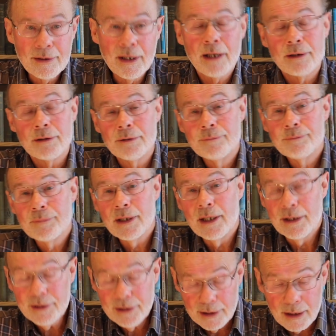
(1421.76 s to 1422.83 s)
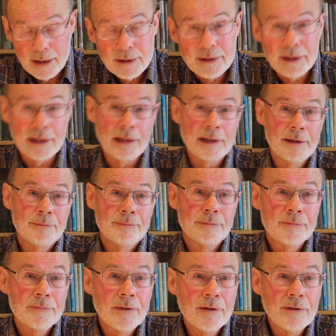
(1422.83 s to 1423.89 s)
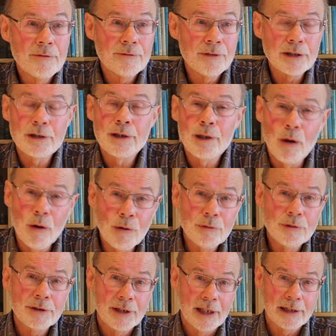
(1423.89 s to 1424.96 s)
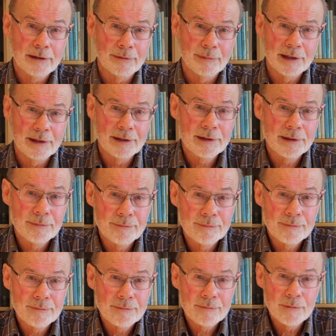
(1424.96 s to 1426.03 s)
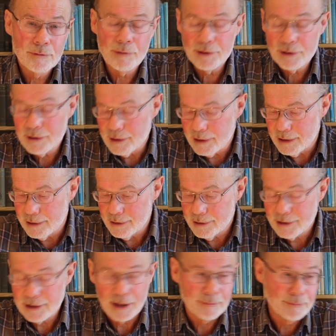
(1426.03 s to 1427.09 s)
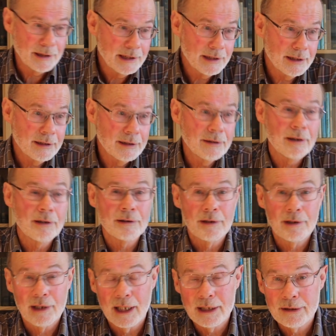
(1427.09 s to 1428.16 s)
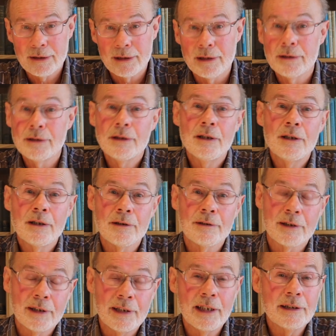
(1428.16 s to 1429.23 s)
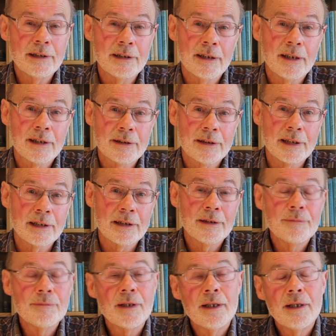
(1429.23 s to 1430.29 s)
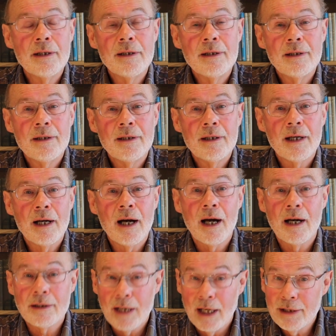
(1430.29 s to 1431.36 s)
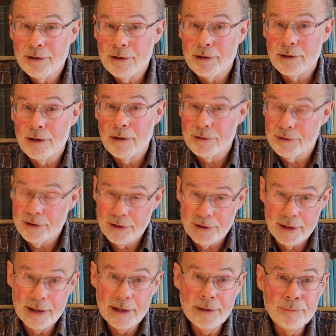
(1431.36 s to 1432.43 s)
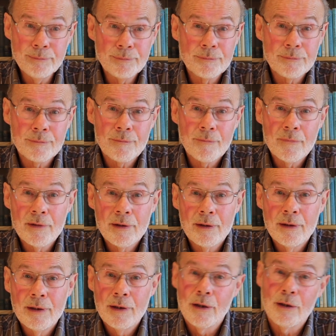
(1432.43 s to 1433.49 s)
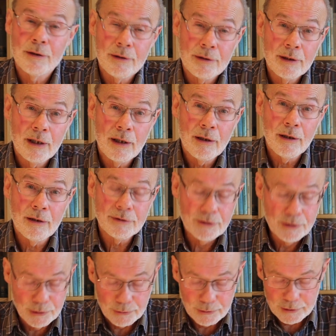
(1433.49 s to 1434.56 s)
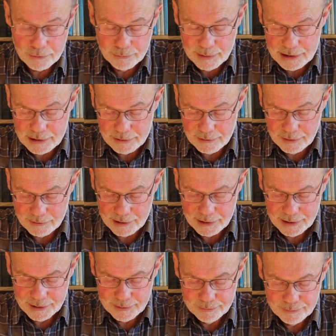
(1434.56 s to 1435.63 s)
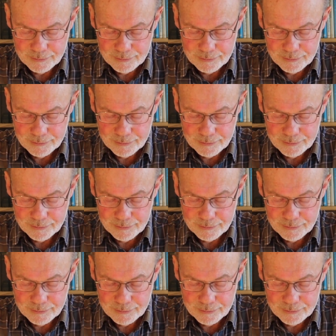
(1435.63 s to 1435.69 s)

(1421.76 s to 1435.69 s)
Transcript: Now, in the Arctic, virtually all settlements, whether in Siberia or Alaska or the Canadian Arctic, are either on the sea or on the shores of major rivers.